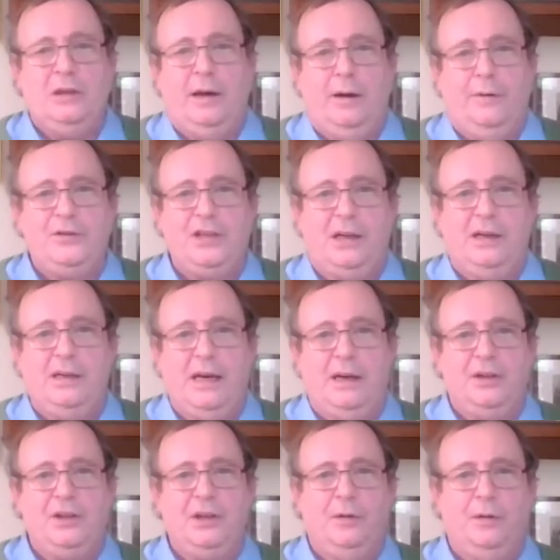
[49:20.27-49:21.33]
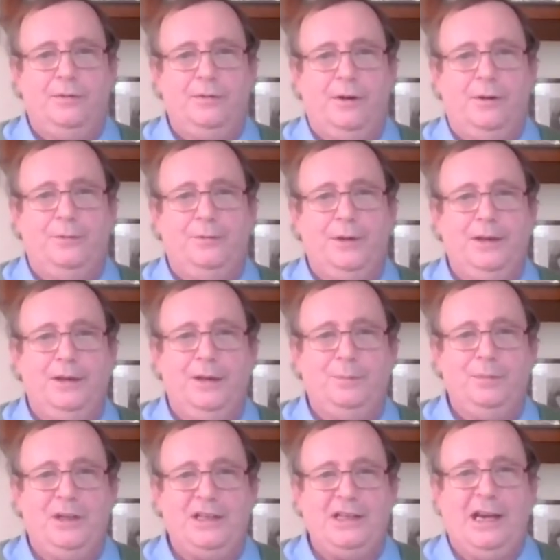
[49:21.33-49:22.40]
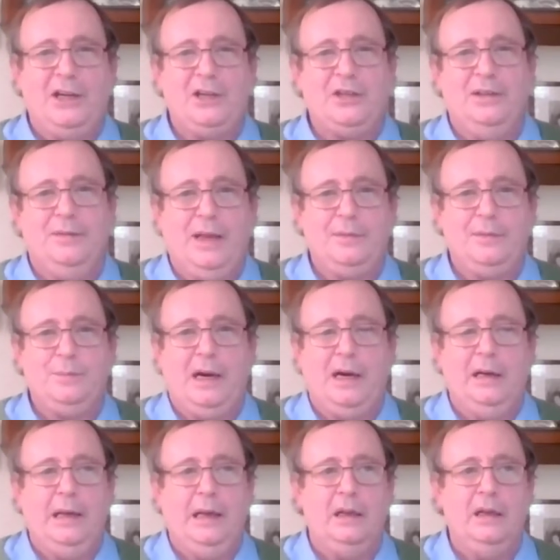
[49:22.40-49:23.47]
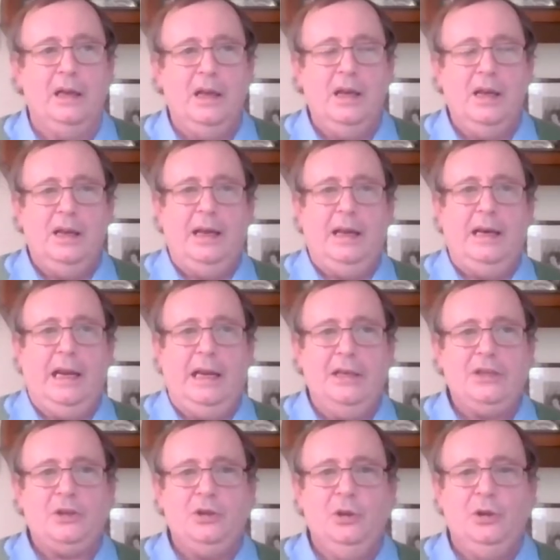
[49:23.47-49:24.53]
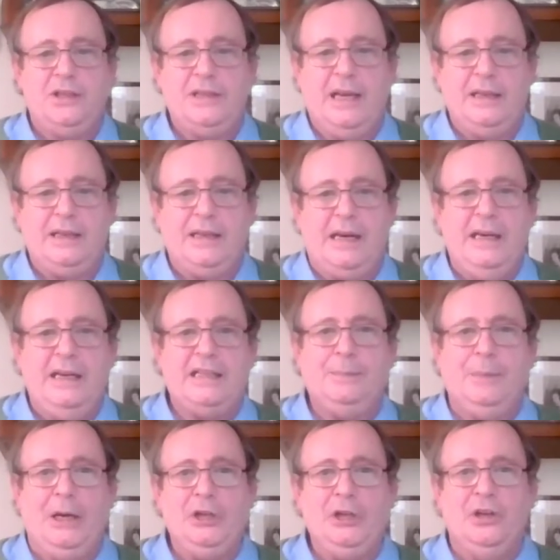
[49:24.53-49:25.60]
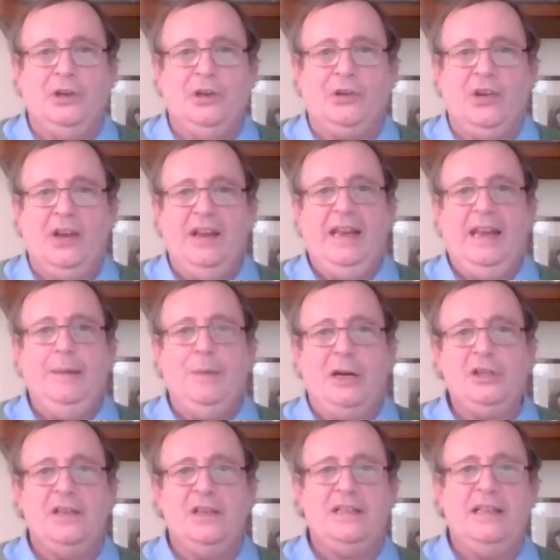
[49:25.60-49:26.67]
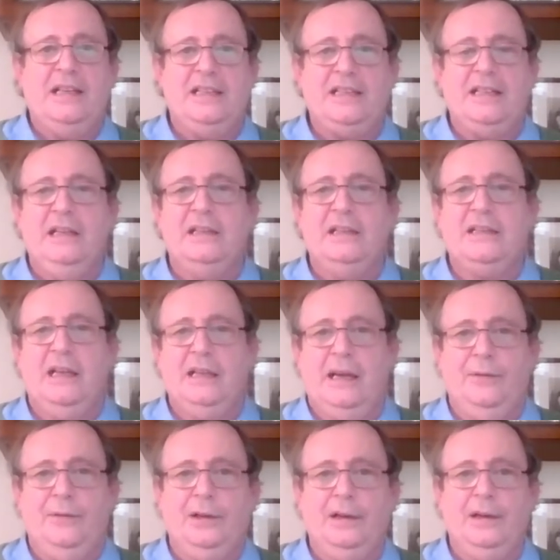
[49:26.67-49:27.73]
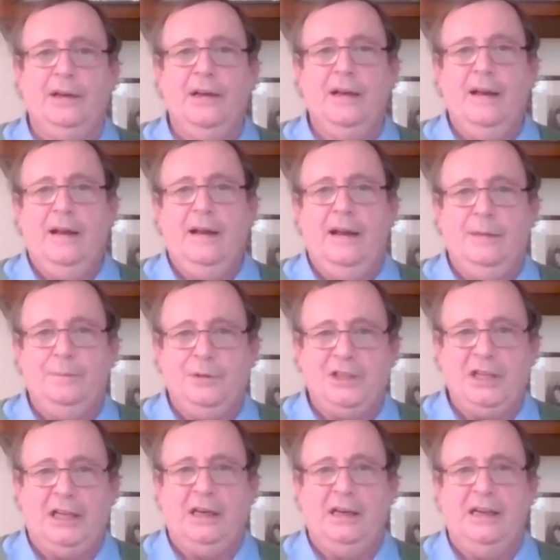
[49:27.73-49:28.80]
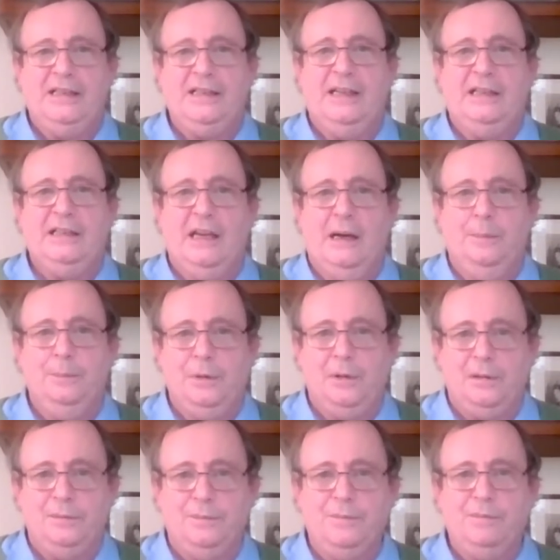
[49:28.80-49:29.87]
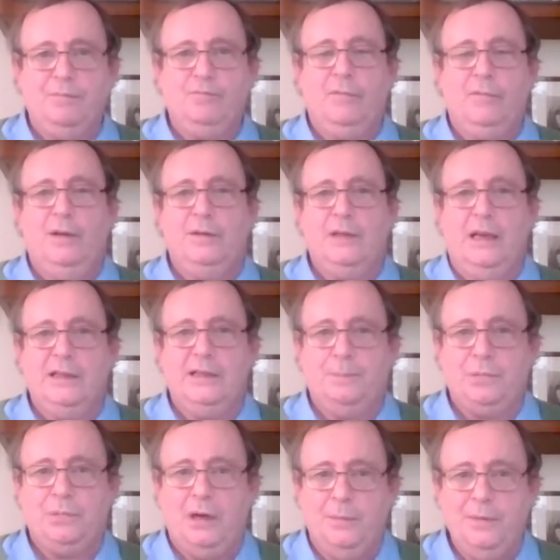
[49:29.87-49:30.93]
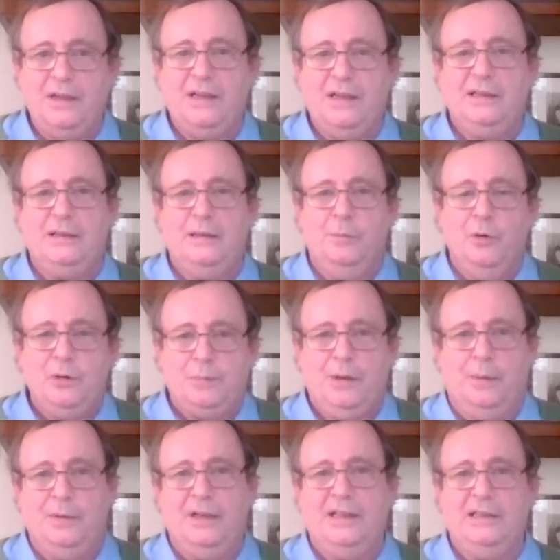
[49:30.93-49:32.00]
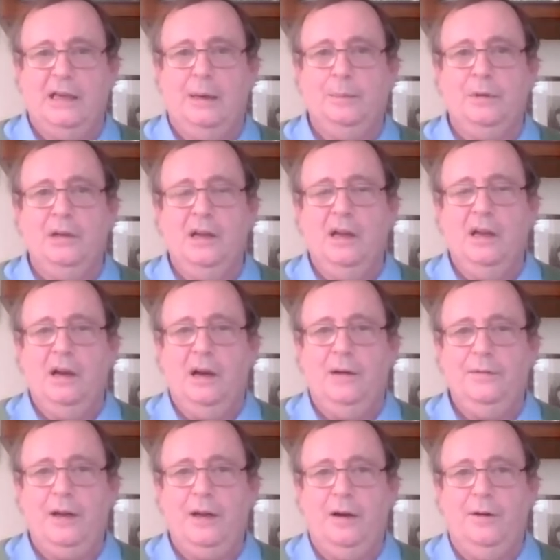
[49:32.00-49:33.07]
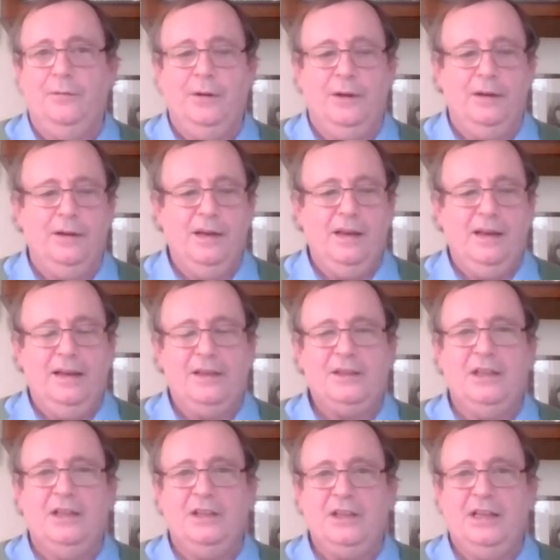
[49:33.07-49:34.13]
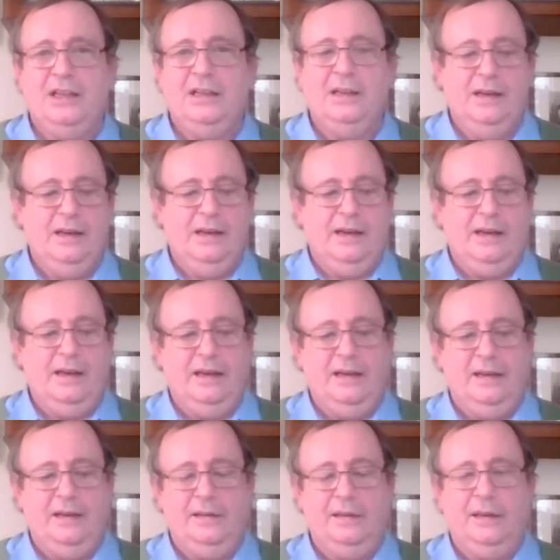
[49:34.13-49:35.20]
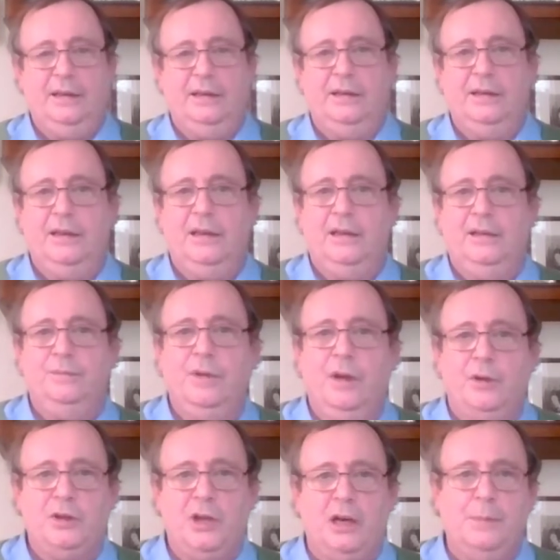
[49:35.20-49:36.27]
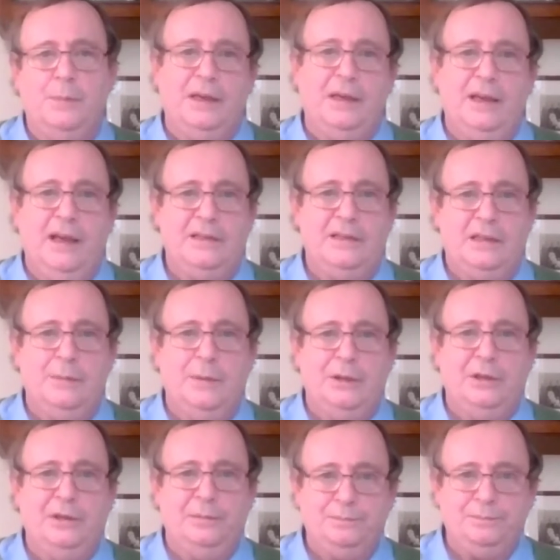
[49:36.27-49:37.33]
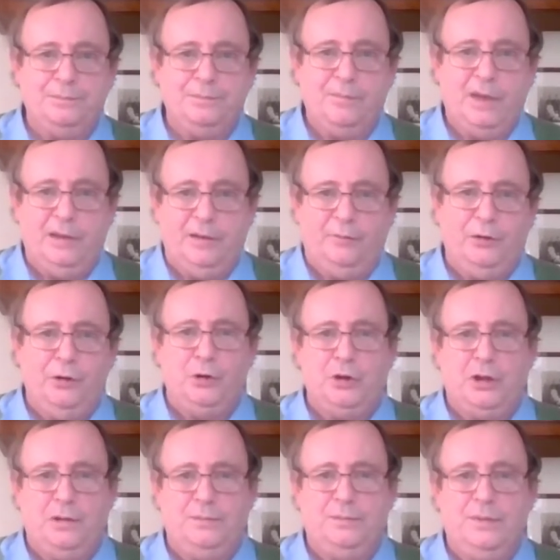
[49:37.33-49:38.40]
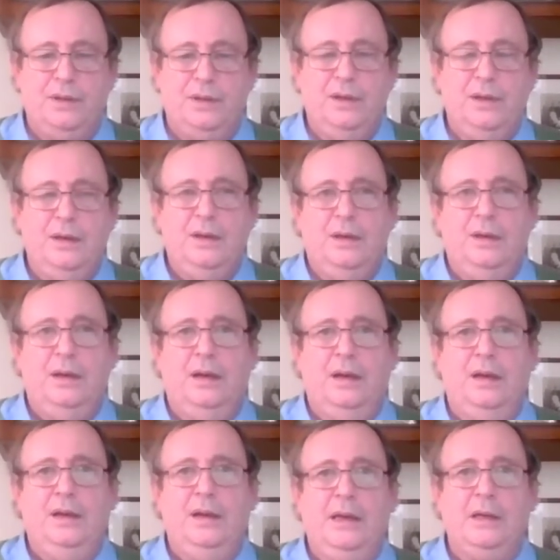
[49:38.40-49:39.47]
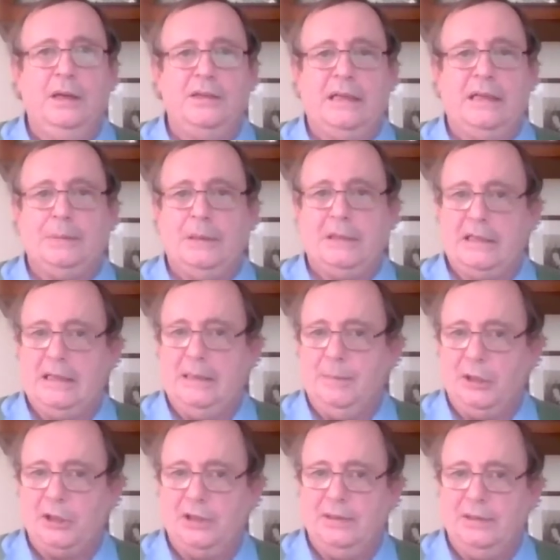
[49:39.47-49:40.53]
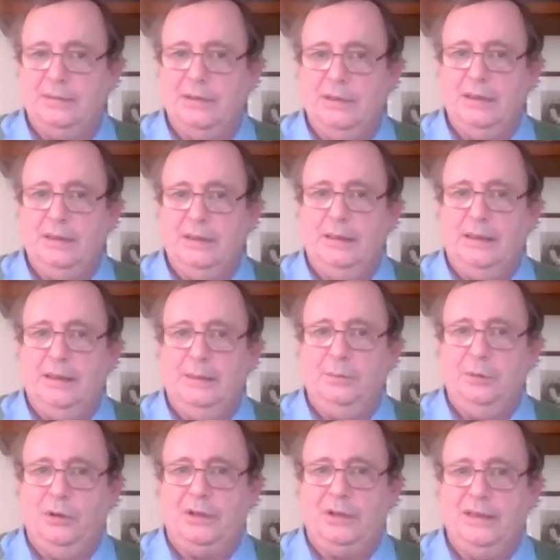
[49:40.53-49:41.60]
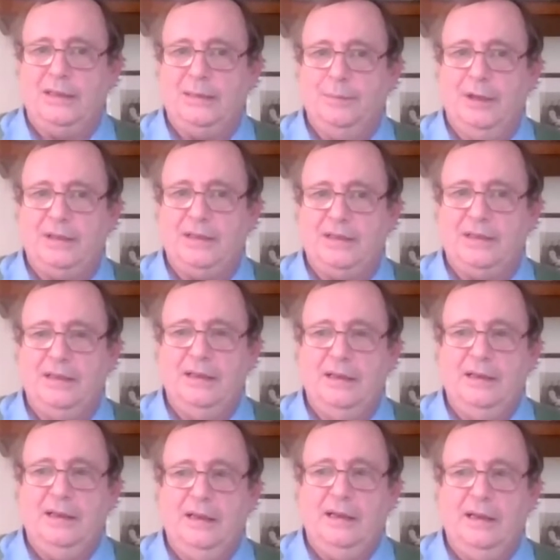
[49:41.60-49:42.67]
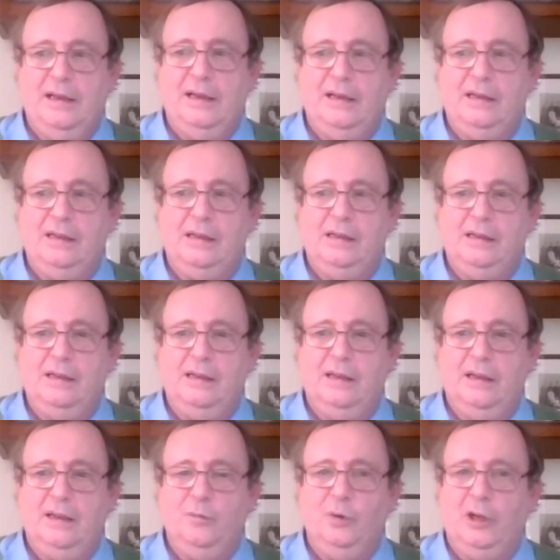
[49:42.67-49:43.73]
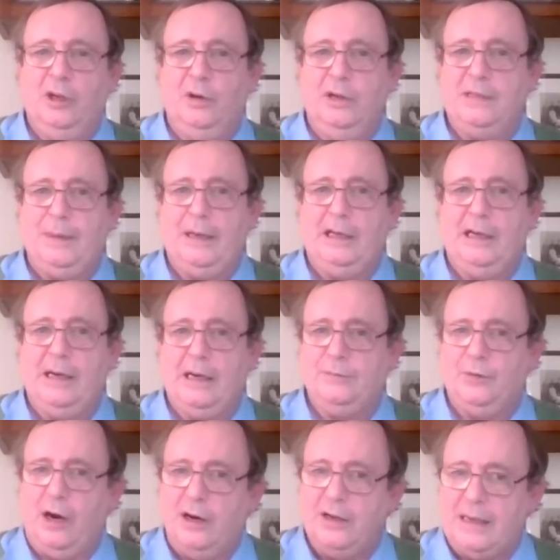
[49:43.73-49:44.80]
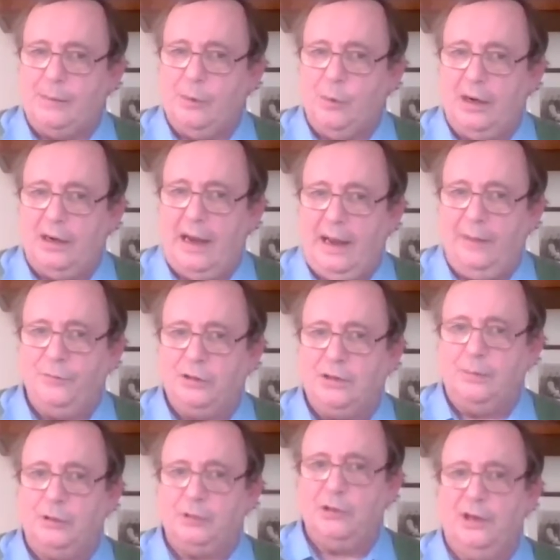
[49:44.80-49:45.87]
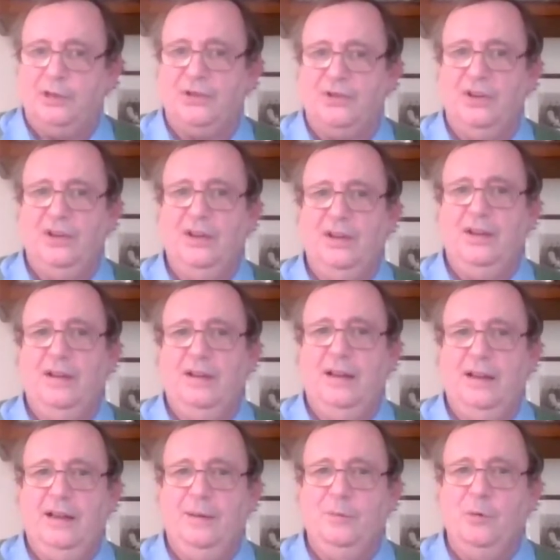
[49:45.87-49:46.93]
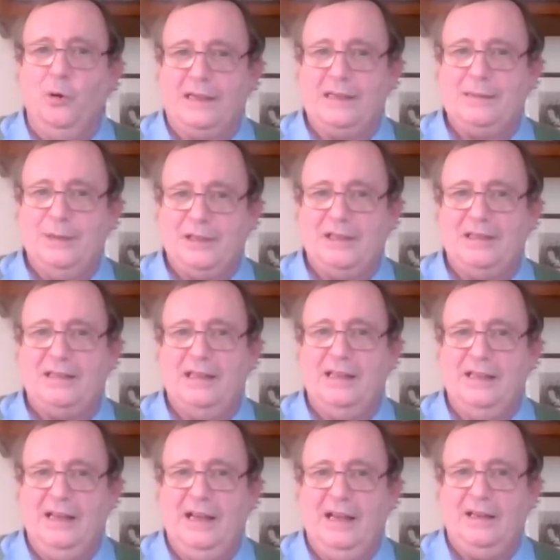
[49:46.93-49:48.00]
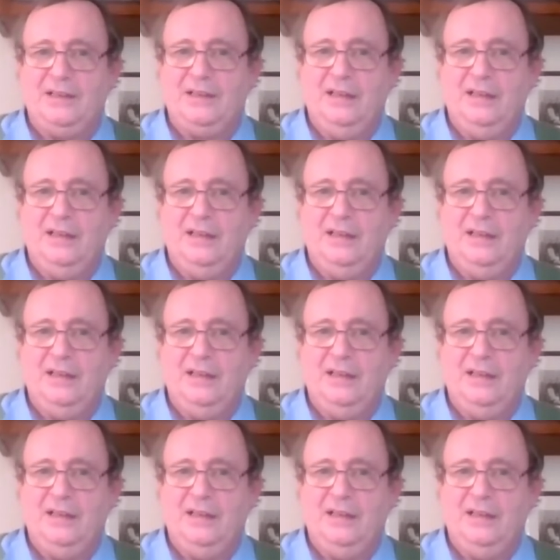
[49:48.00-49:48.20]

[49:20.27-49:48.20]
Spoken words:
of solidarity or of appreciation of that parallel. It is true to say that in his speeches, he singles South Africa particularly as an example, as the most prominent example of asserting autonomy as a dominion in the future. He doesn't explicitly mention Botha and Smuts. We can only speculate. As far as I'm aware, I haven't come across a more explicit than that.